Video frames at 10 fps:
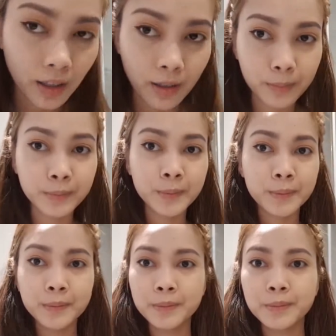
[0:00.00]
Yeah.
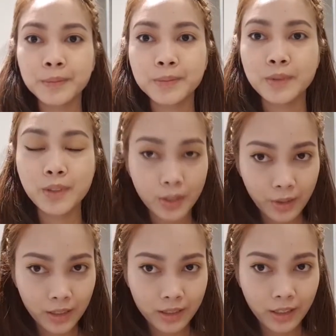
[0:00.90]

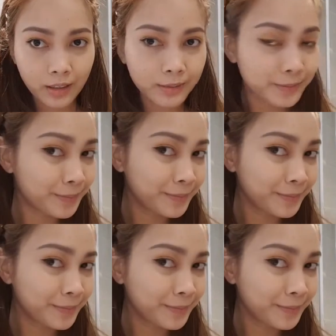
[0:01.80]
So, that's it.